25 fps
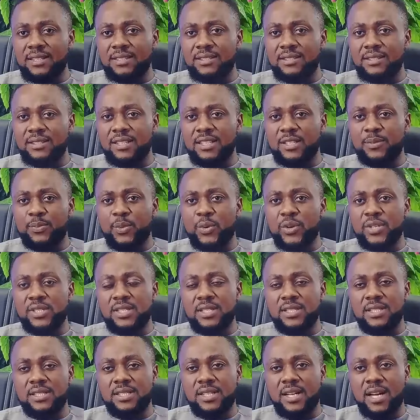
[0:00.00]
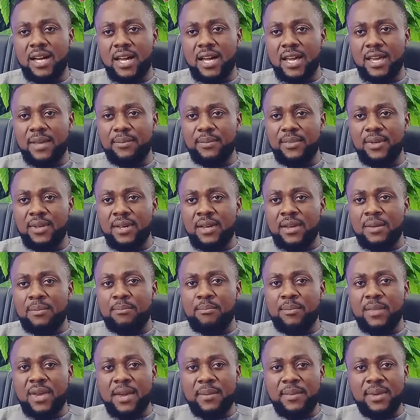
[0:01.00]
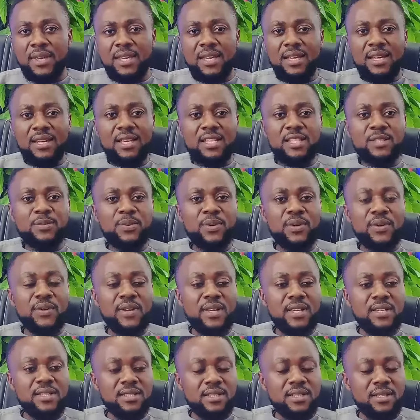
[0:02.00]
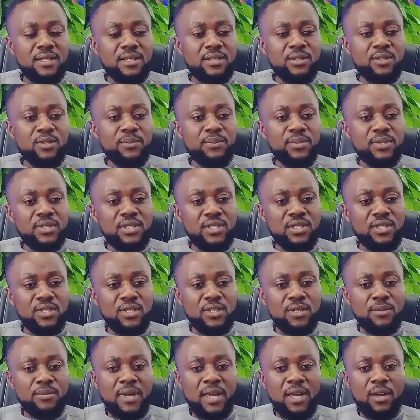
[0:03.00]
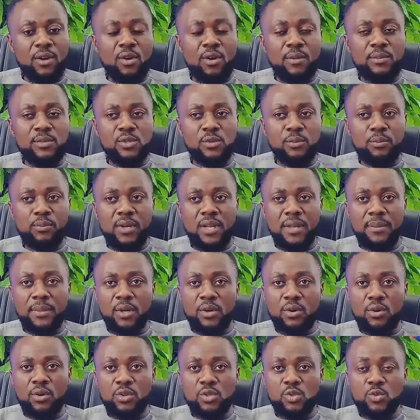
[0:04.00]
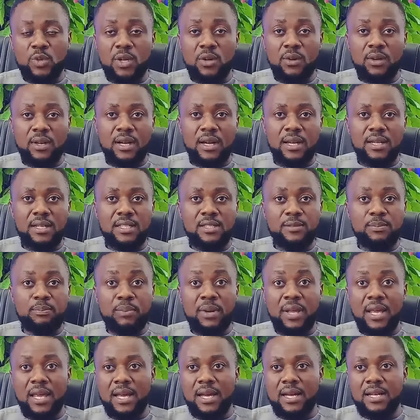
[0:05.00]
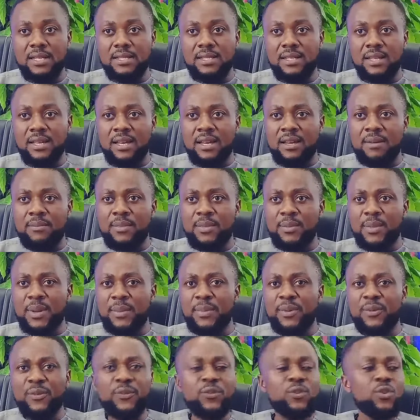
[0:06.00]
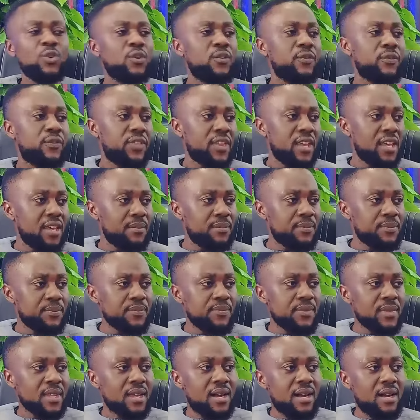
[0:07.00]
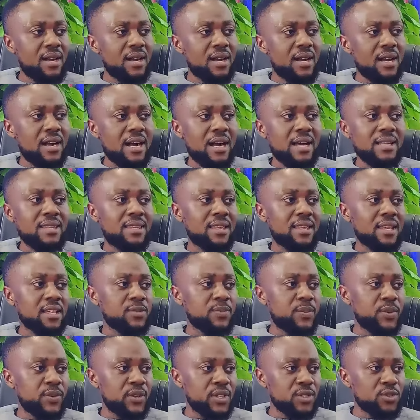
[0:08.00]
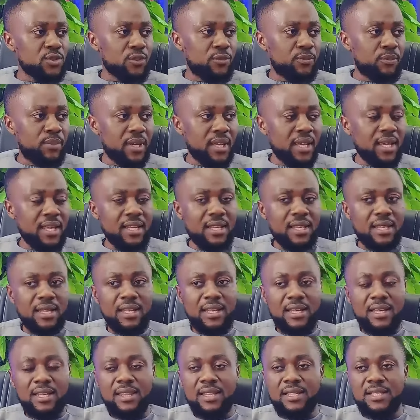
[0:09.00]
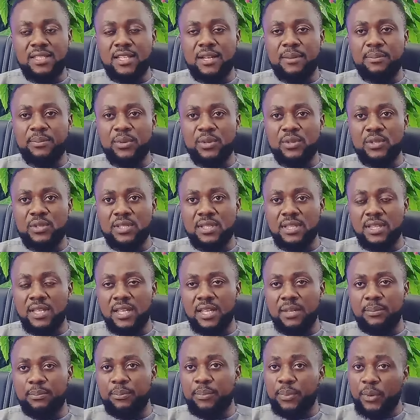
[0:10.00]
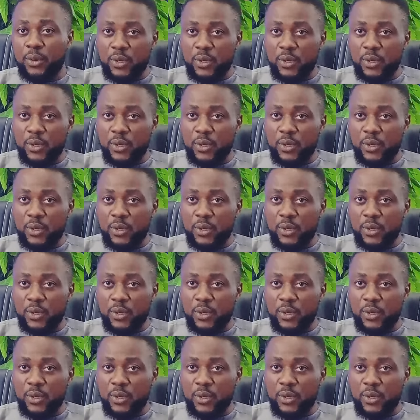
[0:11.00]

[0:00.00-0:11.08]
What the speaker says: this point in time, maybe inexperience in this competition might come to play, because when you look at these players, maybe few of them had the experience of playing in the Champions League. Mm.